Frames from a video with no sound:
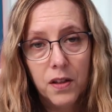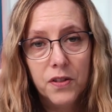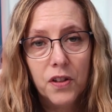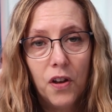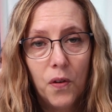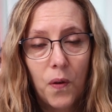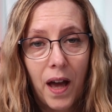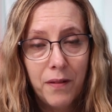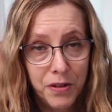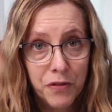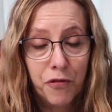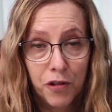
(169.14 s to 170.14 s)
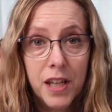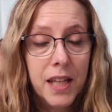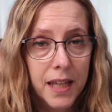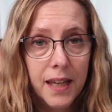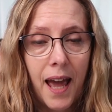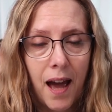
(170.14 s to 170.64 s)
So I was
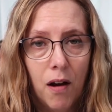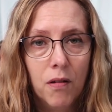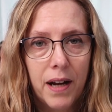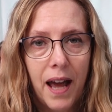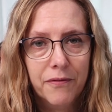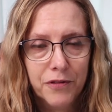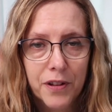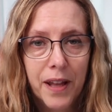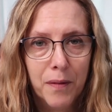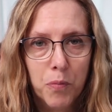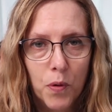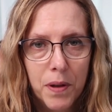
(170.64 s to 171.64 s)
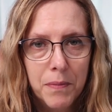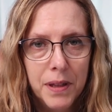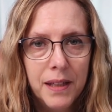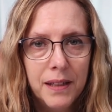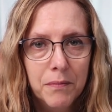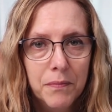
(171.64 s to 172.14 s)
freaking out after that
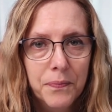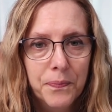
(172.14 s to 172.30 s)
appointment.